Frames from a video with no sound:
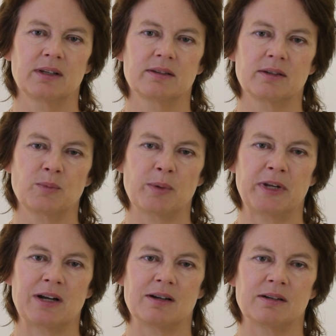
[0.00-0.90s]
than
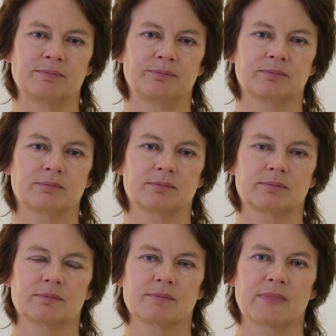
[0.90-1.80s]
women are.
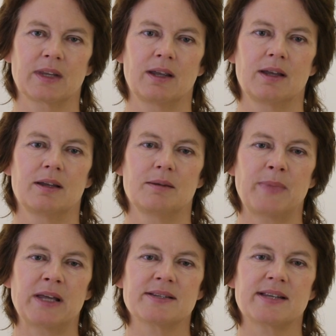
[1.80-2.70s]

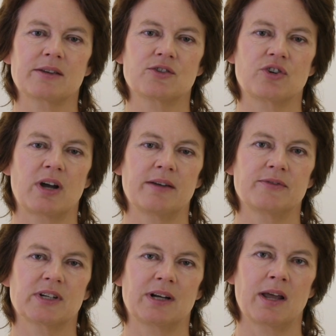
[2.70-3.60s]
Male sex
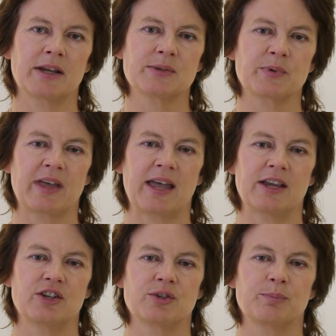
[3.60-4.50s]
drive declines with
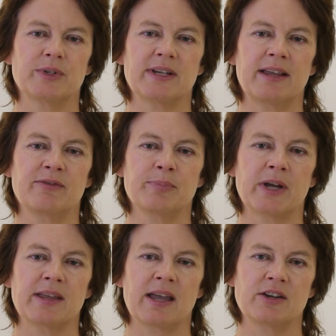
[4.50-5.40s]
age, but even
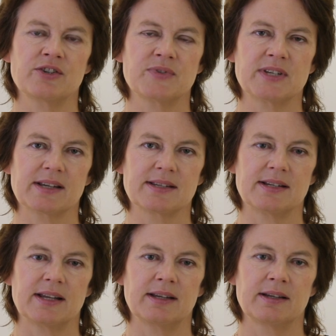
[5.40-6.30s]
by the age of
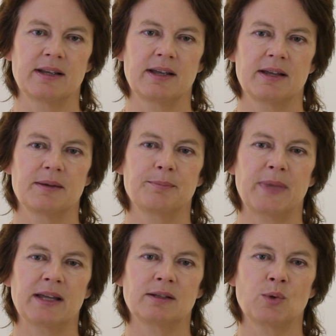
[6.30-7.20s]
60,
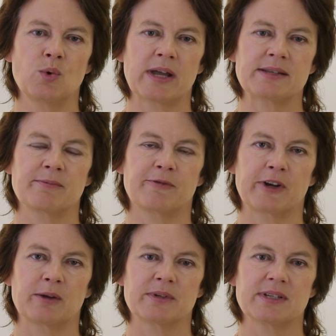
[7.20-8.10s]
male orgasm
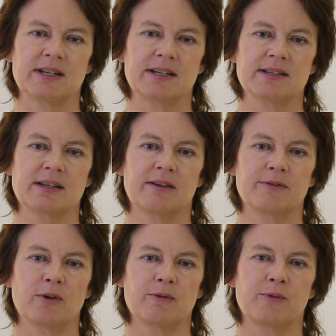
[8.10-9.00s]
frequencies have
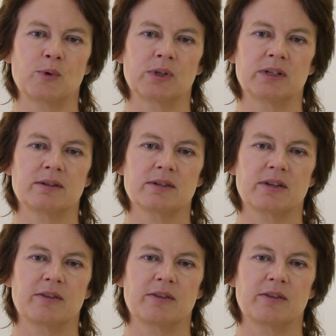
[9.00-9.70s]
not fallen to the